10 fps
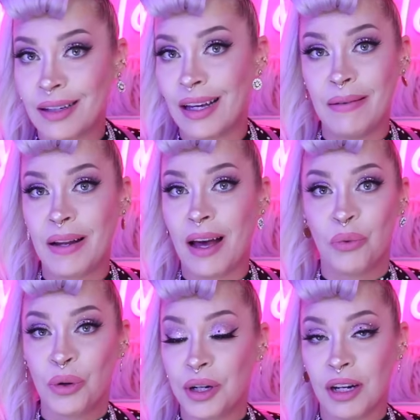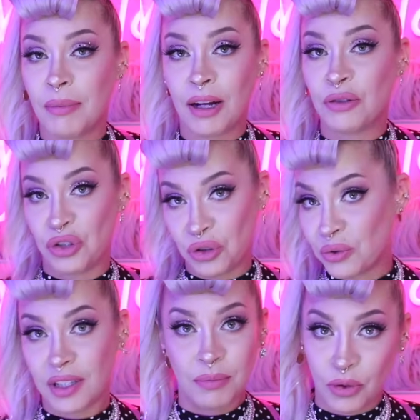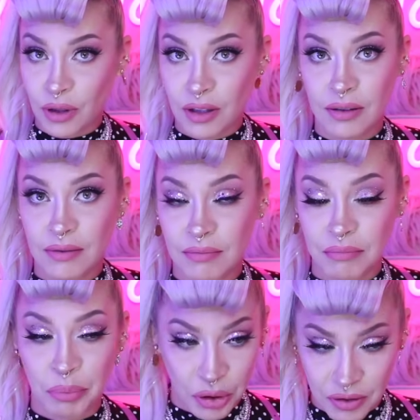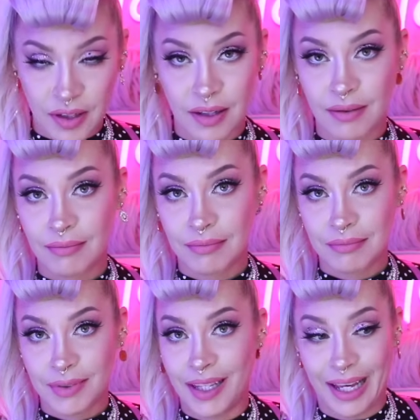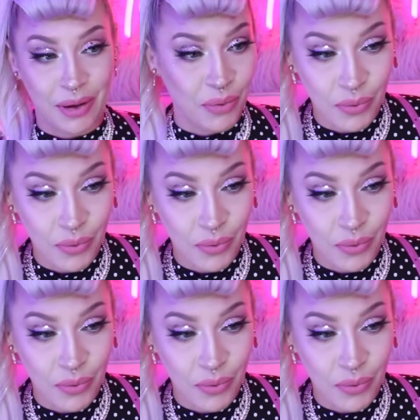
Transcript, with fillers: I'm not worried about you anymore, person. Like,